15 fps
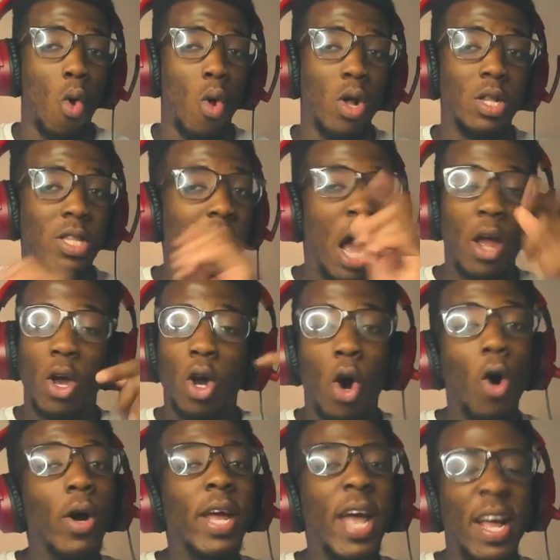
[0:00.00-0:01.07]
Now you're
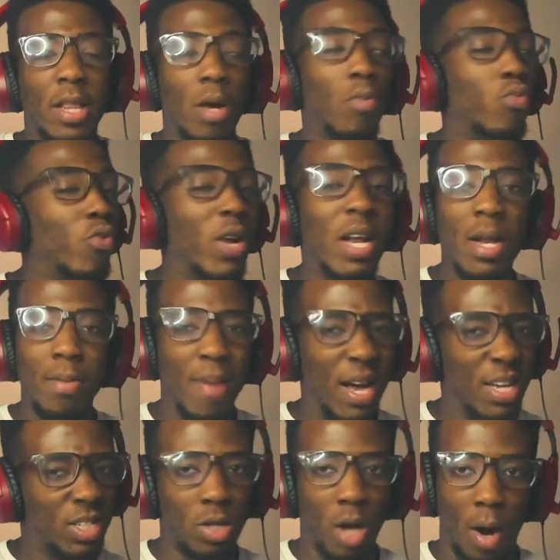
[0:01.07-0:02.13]
gonna get them really
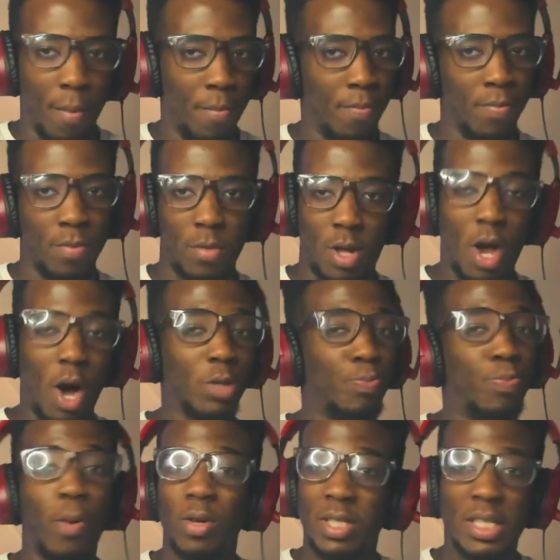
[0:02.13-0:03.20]
messed up. Cause
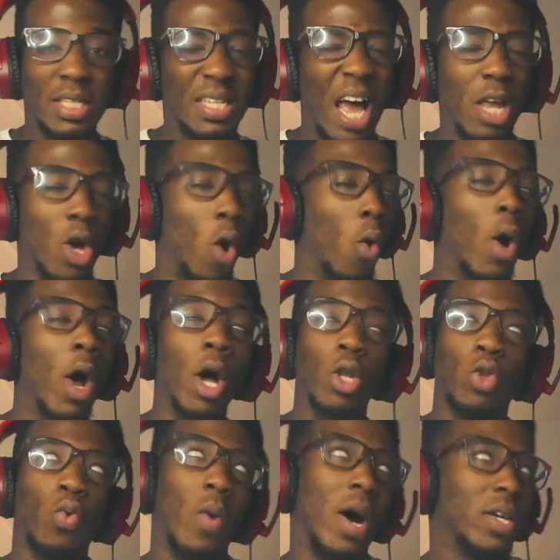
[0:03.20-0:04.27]
broski's like, yo,
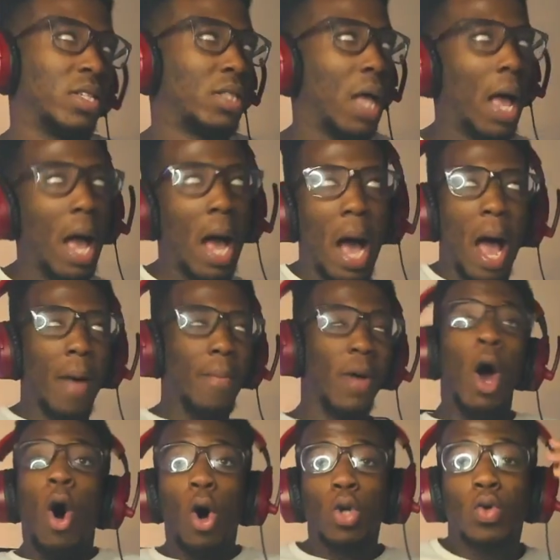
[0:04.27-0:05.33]
do I stay high
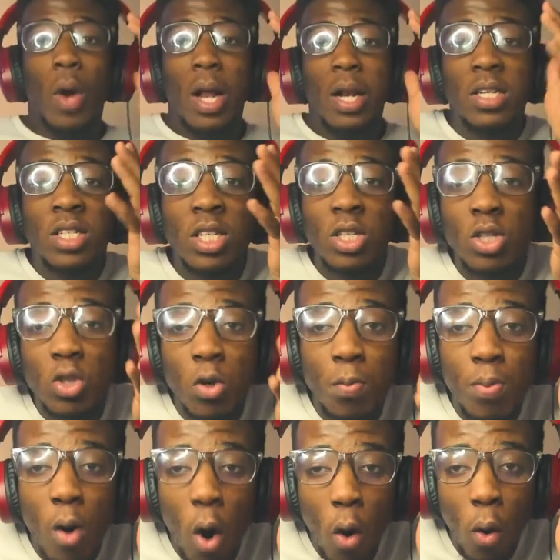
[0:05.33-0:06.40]
or do I listen to
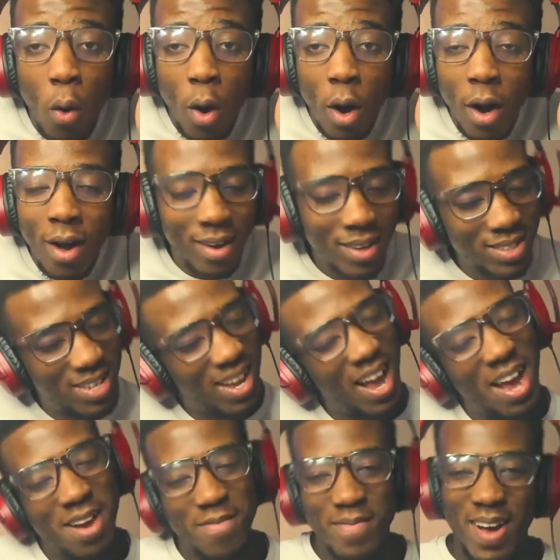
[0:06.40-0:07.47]
bro?
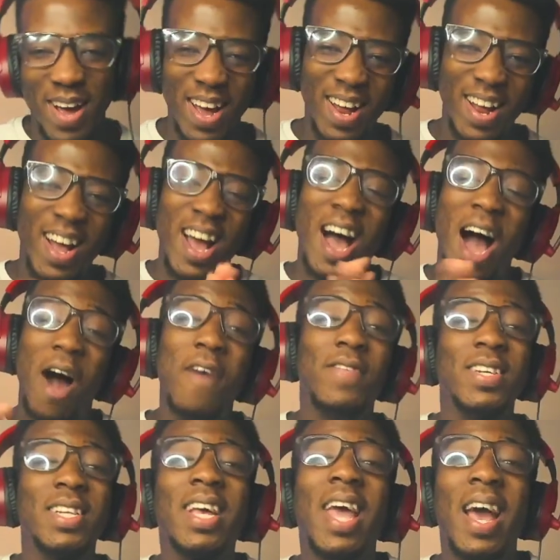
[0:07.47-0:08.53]
Hey man,
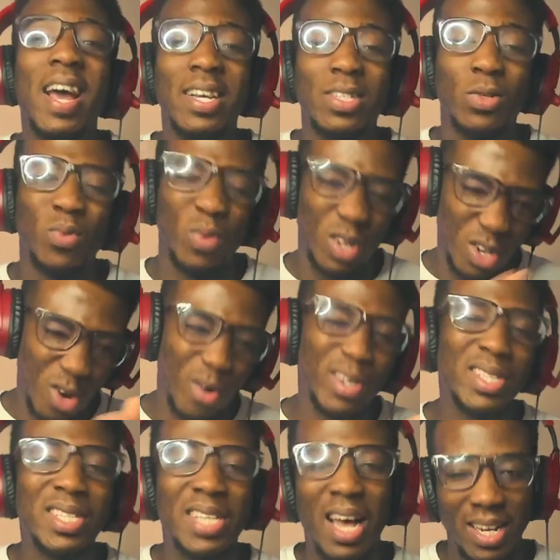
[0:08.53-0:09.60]
however the case, we know
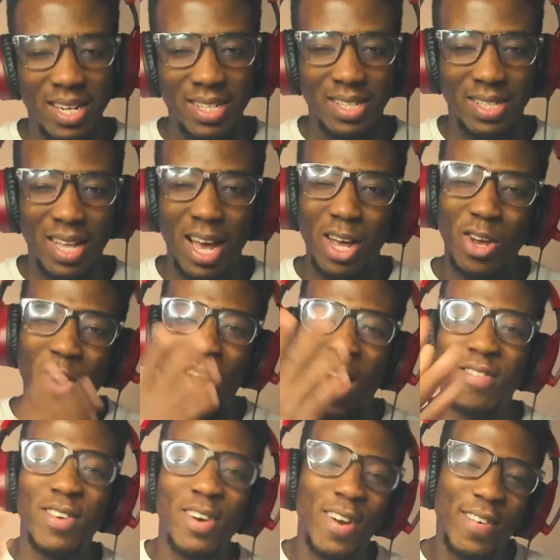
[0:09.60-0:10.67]
the talent is there. Y'all
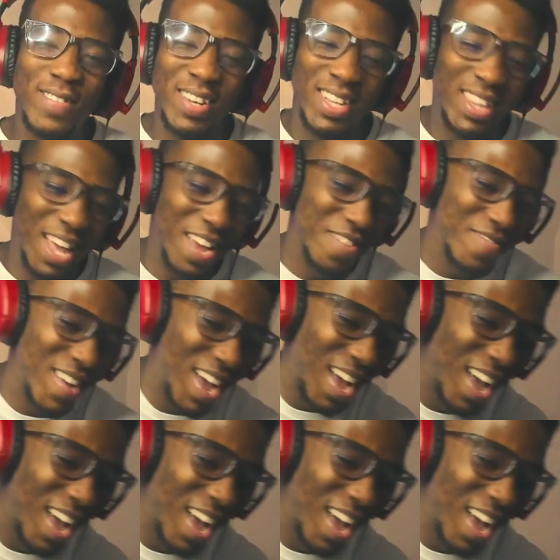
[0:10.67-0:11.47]
have a lovely day, man.